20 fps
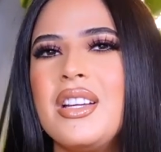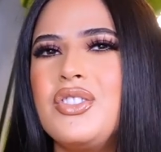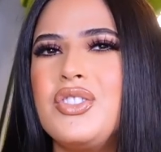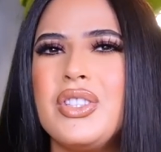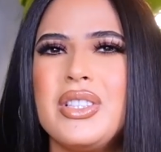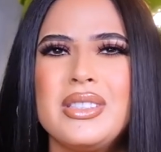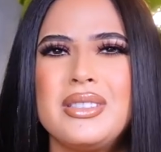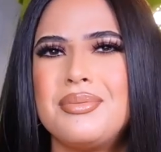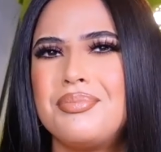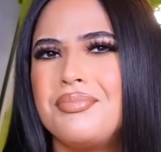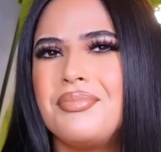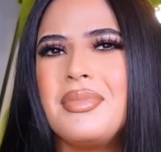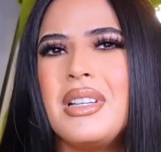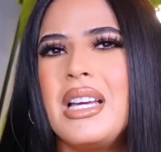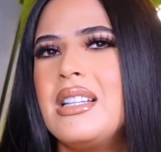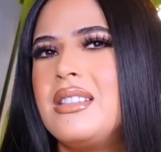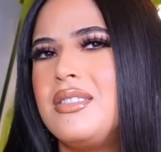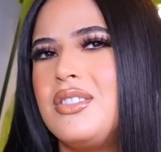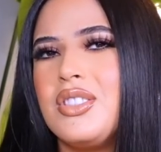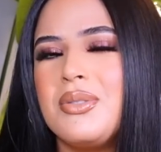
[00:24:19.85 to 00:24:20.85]
just
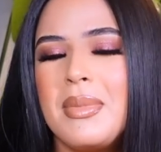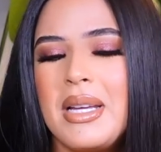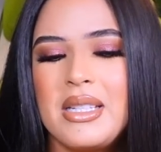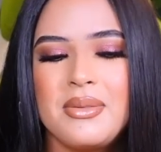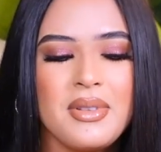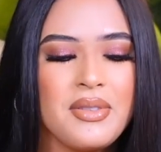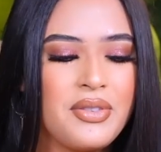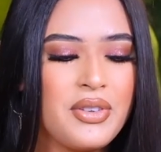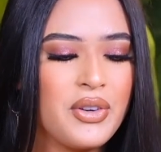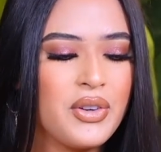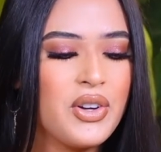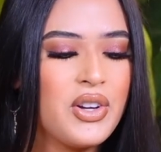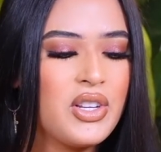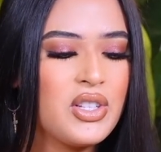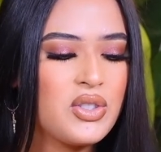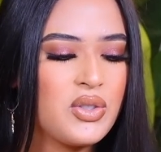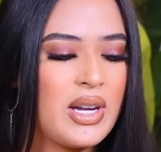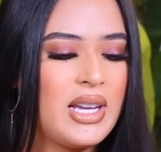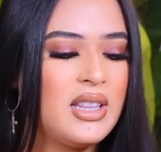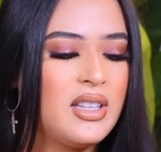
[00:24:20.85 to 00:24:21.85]
it just makes me feel good
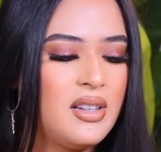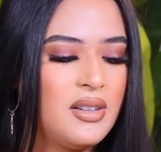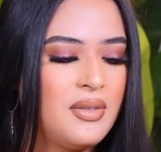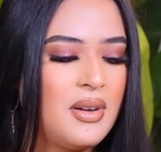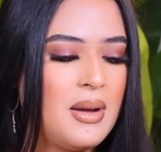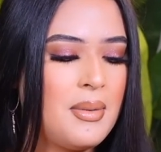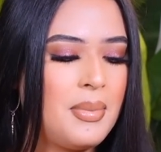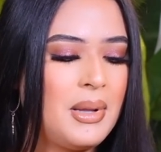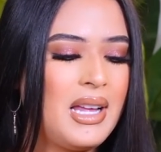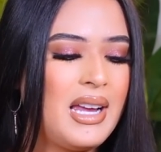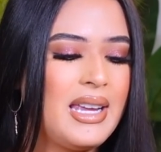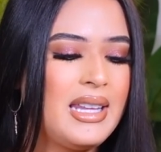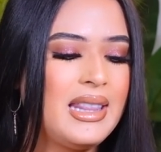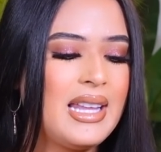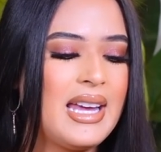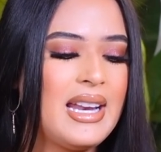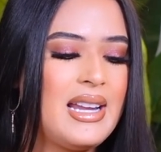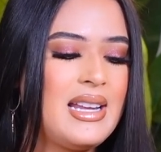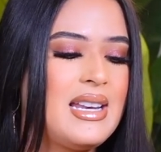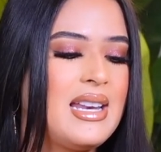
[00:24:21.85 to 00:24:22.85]
so i love applying
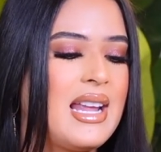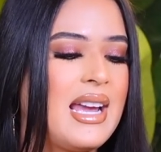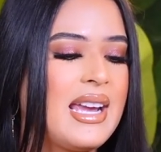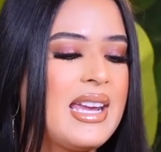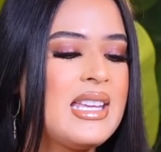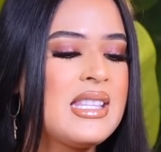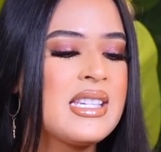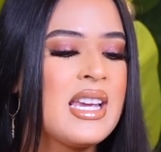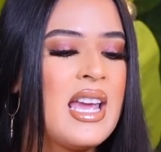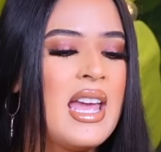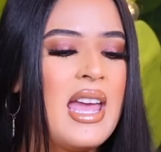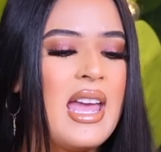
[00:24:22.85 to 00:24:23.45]
that at night